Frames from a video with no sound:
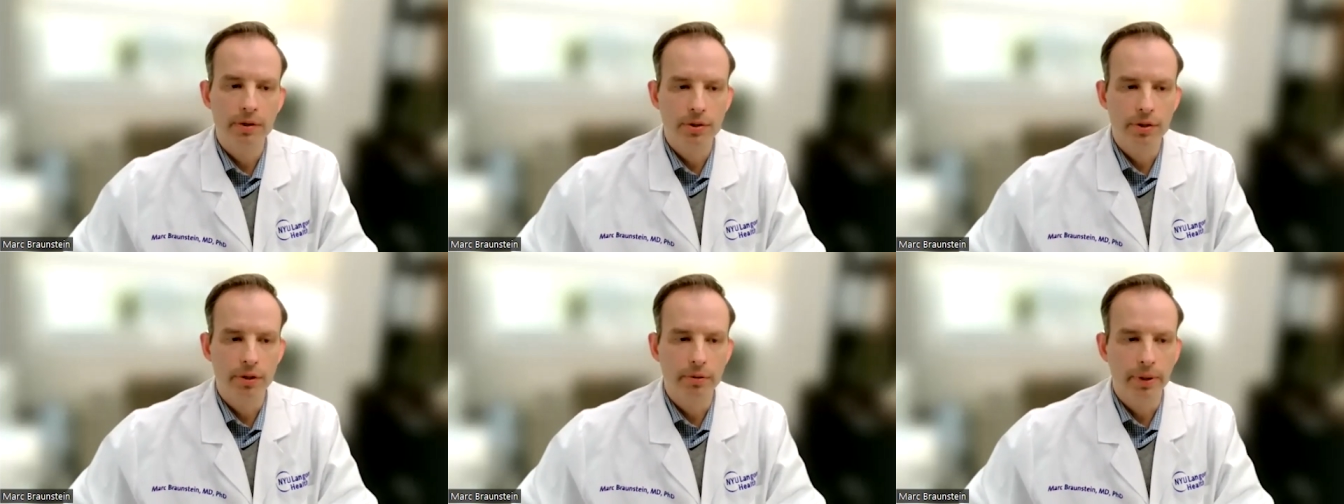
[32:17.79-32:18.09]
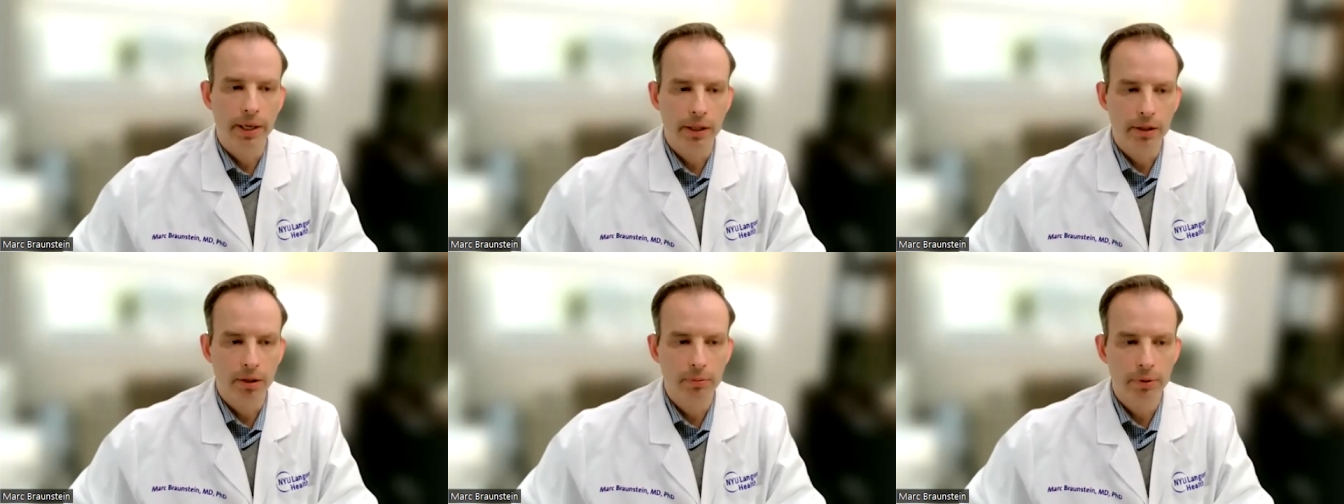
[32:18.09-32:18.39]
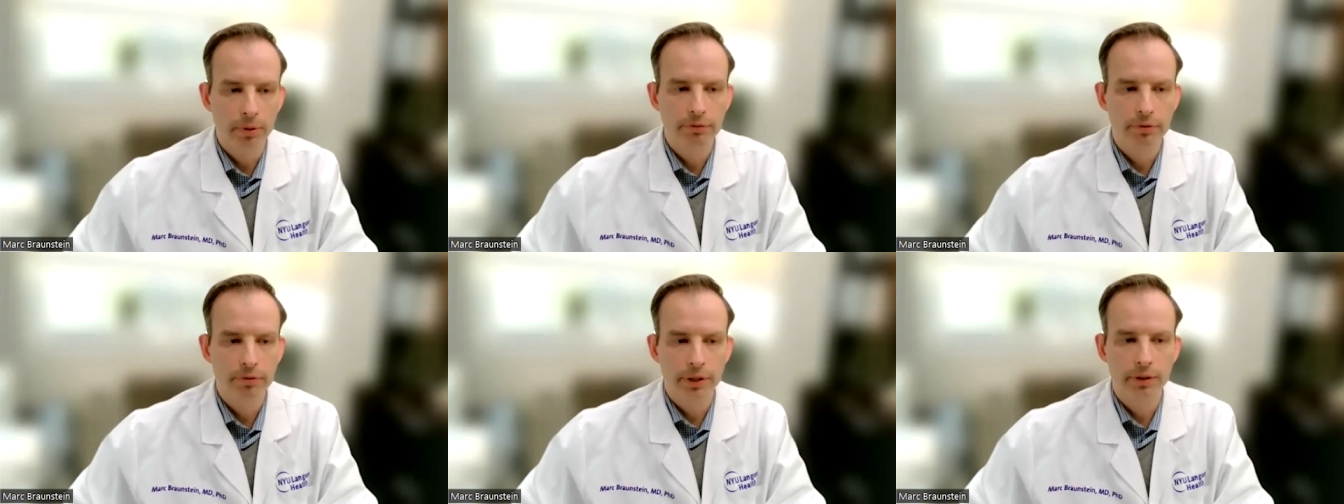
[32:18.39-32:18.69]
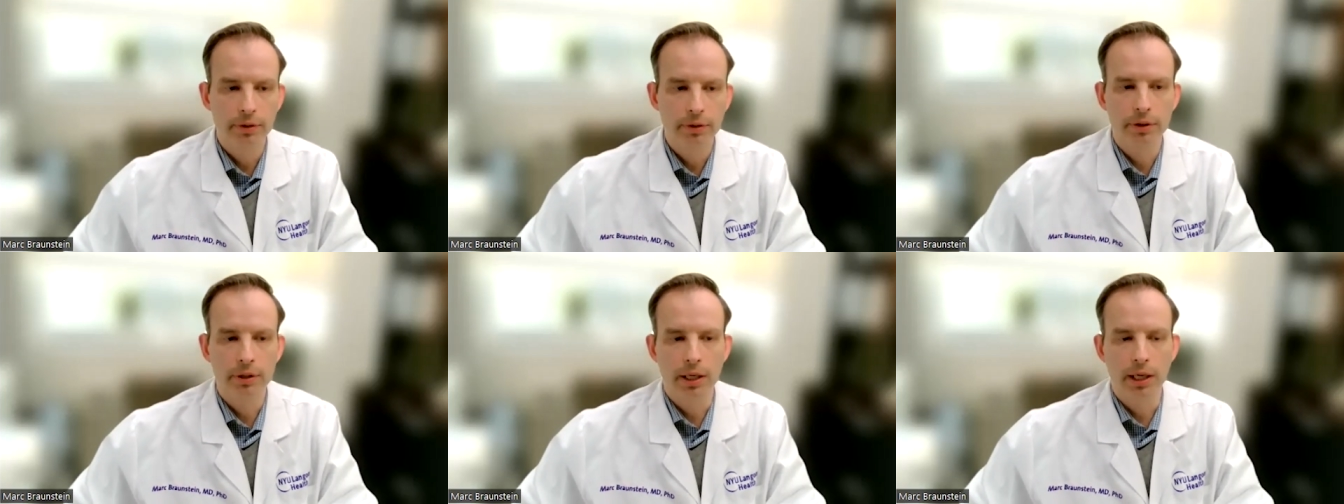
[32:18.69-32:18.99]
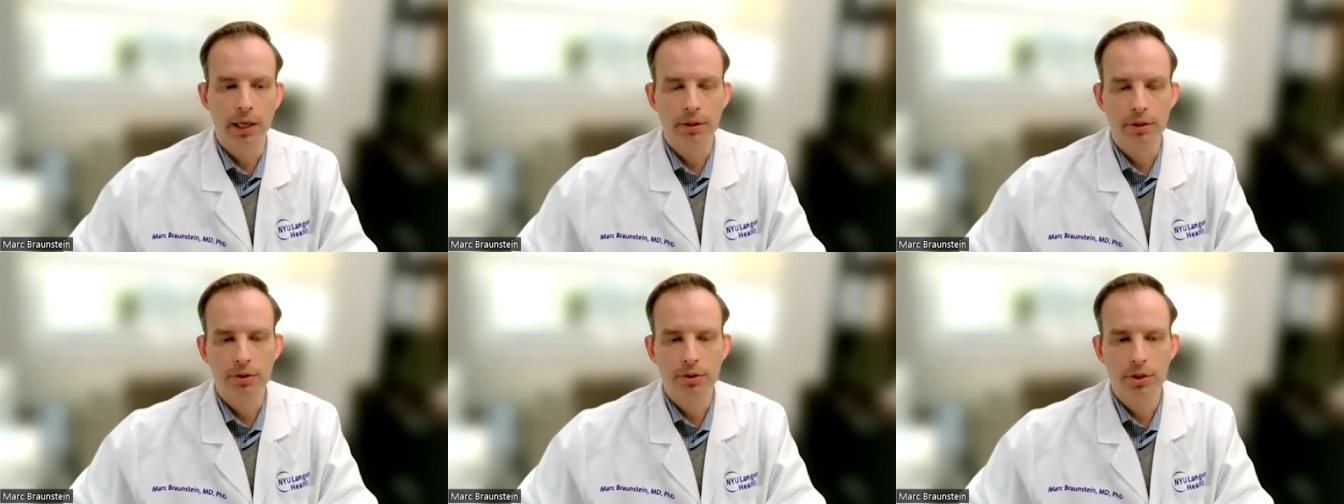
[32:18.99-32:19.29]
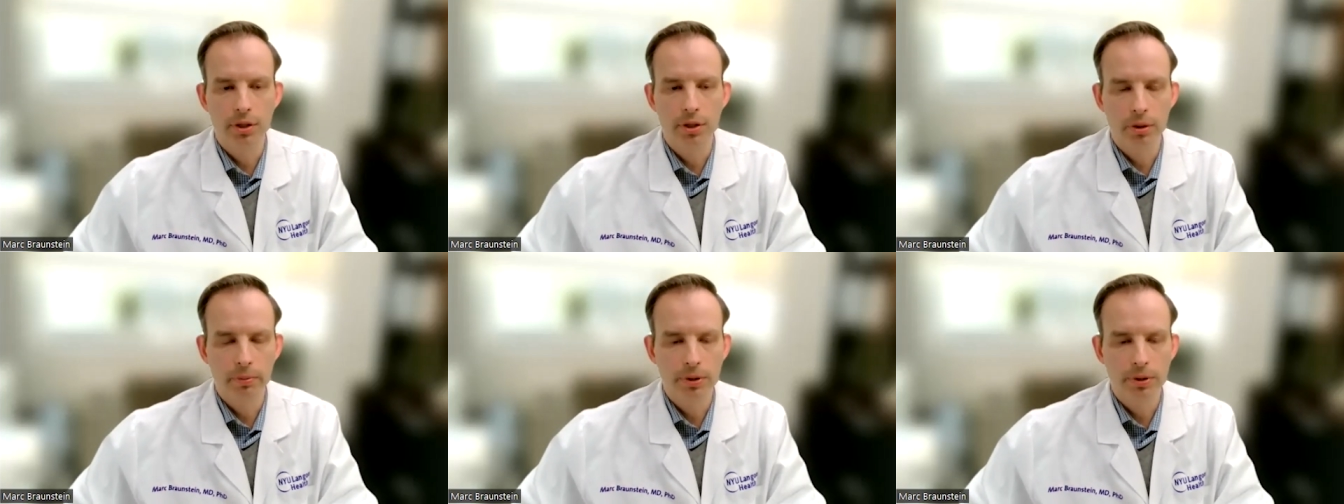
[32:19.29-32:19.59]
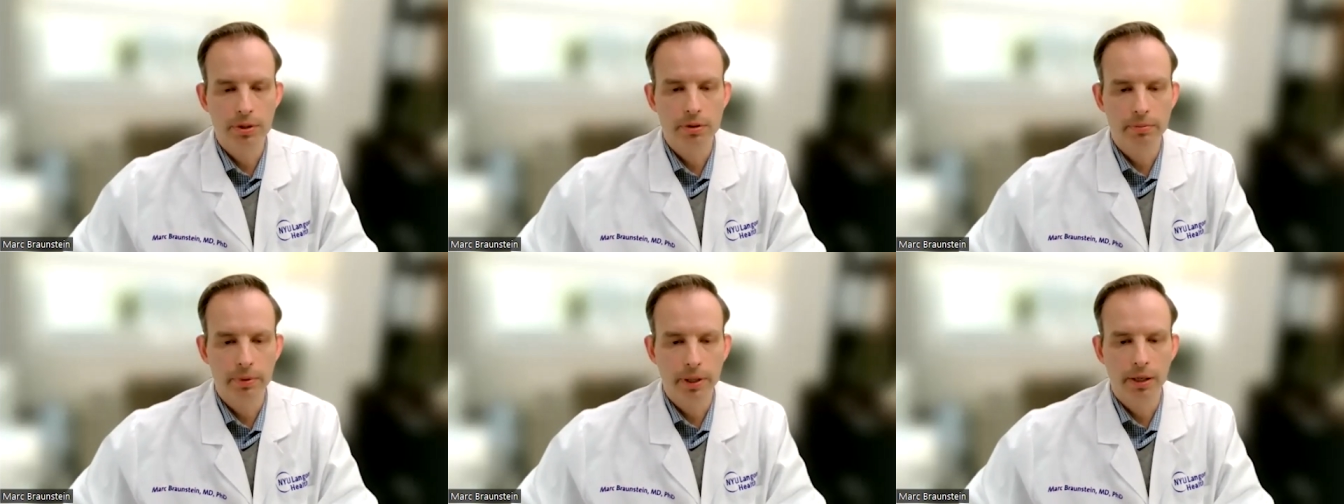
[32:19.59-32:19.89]
in the myeloma field, looking at the
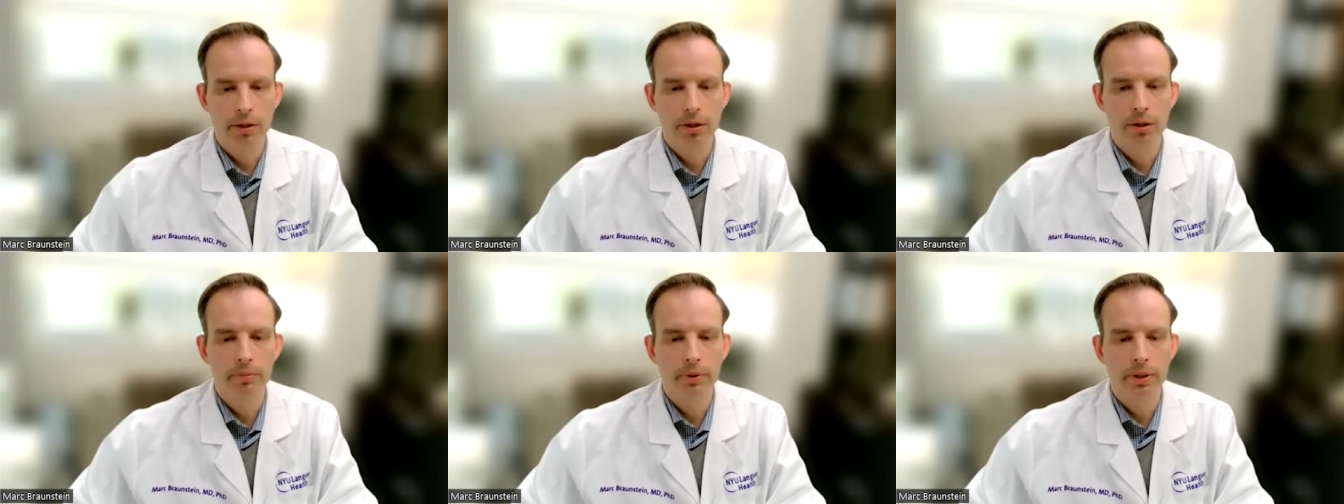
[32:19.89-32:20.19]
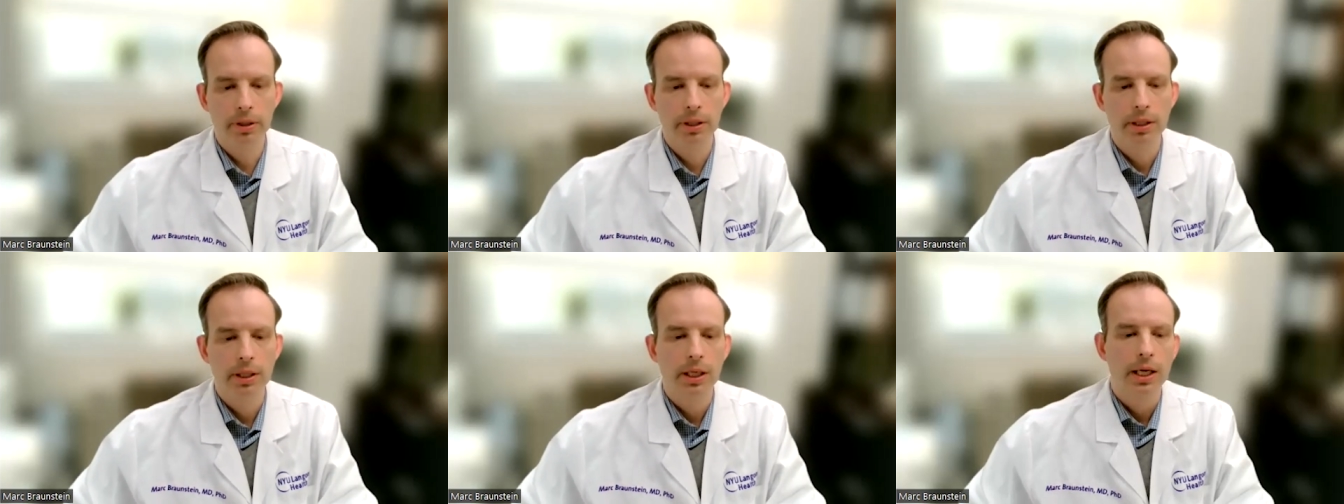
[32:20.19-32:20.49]
genomics of myeloma.